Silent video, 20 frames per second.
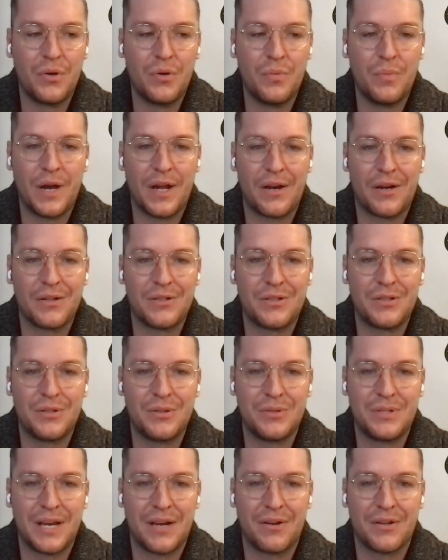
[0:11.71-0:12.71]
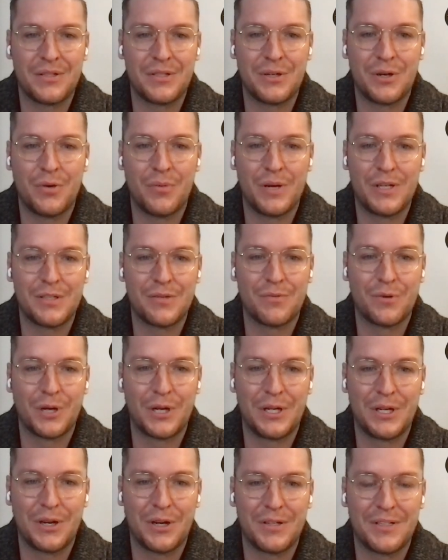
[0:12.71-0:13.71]
Who better to tell us the old ways of
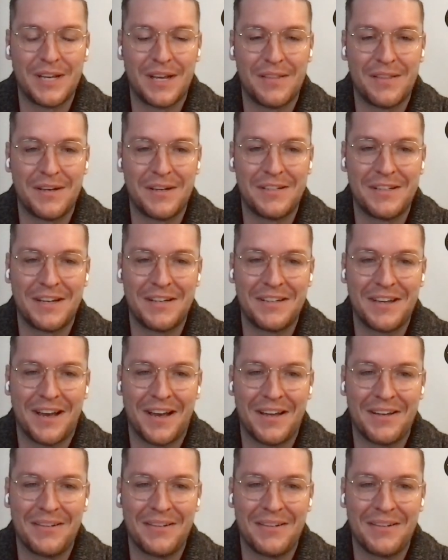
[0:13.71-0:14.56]
working are dead than a dead guy?